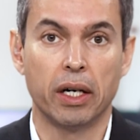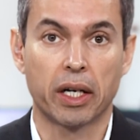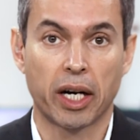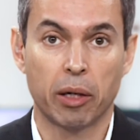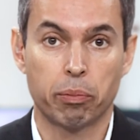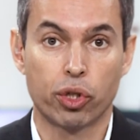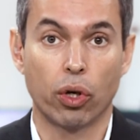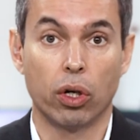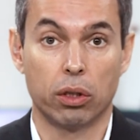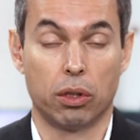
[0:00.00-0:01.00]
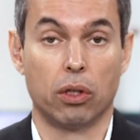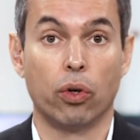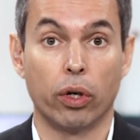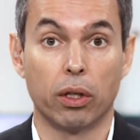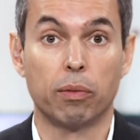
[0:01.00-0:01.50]
caps on
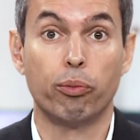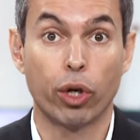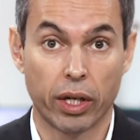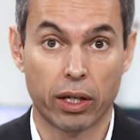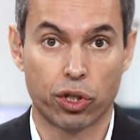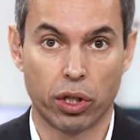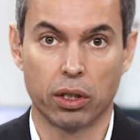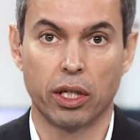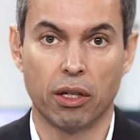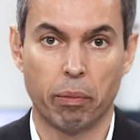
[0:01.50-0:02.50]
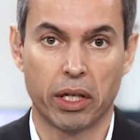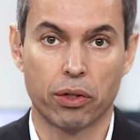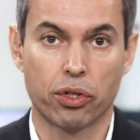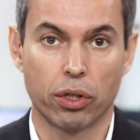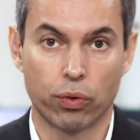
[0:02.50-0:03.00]
oil production in the
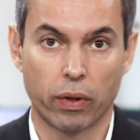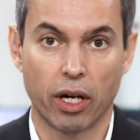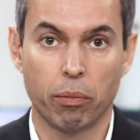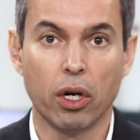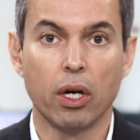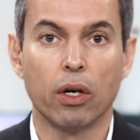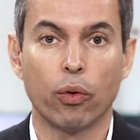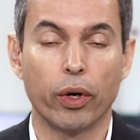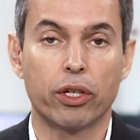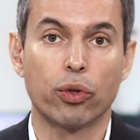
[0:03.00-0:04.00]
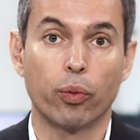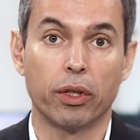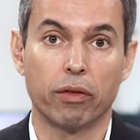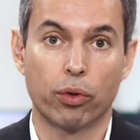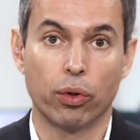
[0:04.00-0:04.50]
months to come, which
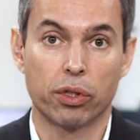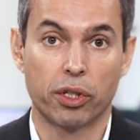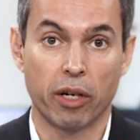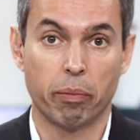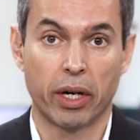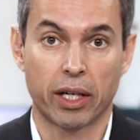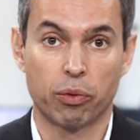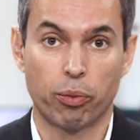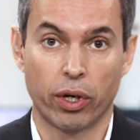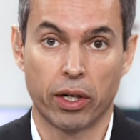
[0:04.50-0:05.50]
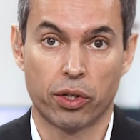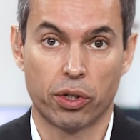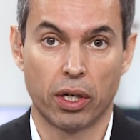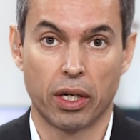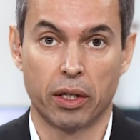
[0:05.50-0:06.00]
will of course impact
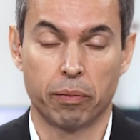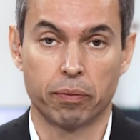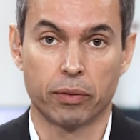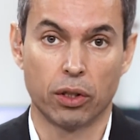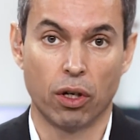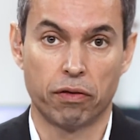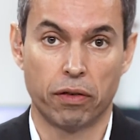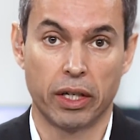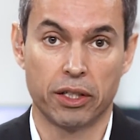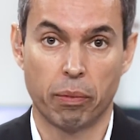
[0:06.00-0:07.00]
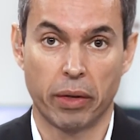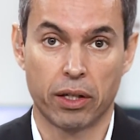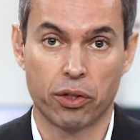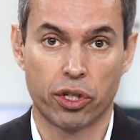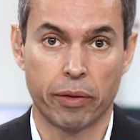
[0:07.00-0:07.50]
price, offer and
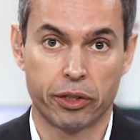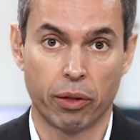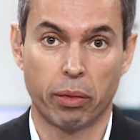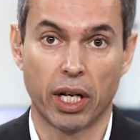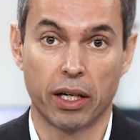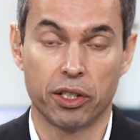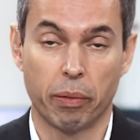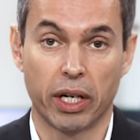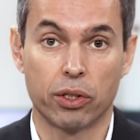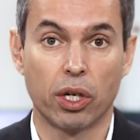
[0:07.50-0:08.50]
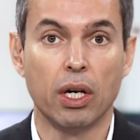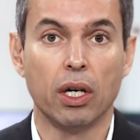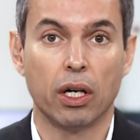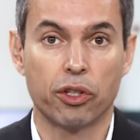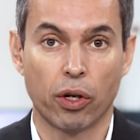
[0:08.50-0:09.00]
demand, supply and demand.
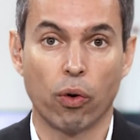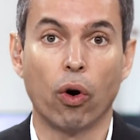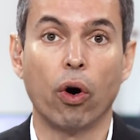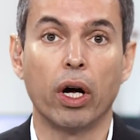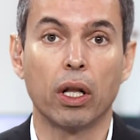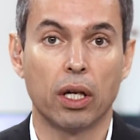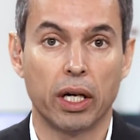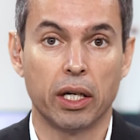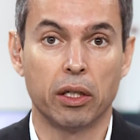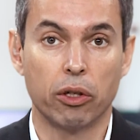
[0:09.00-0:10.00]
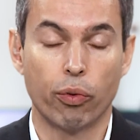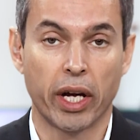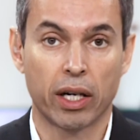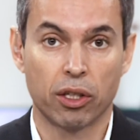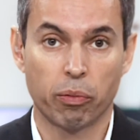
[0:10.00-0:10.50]
And so oil
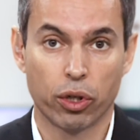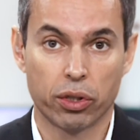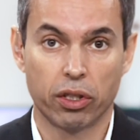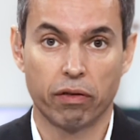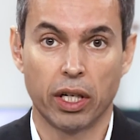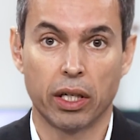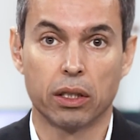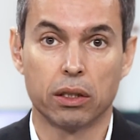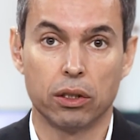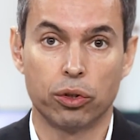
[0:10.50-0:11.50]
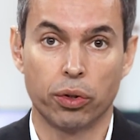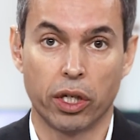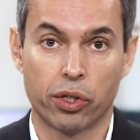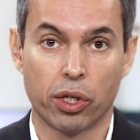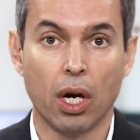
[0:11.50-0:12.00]
reacting positively to
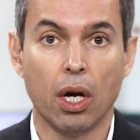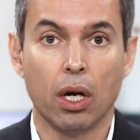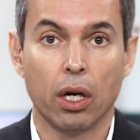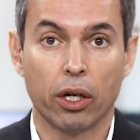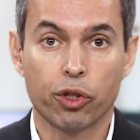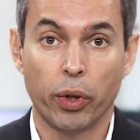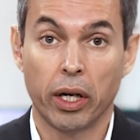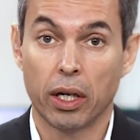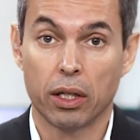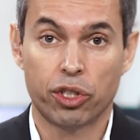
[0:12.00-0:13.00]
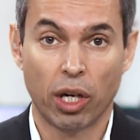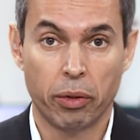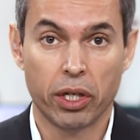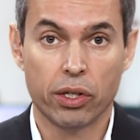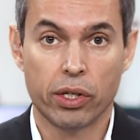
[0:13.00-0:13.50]
this. Elsewhere,
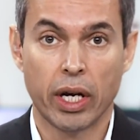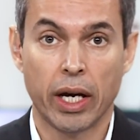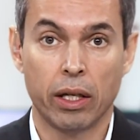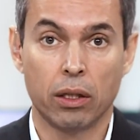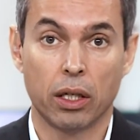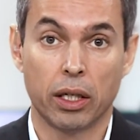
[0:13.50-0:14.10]
Japanese yen,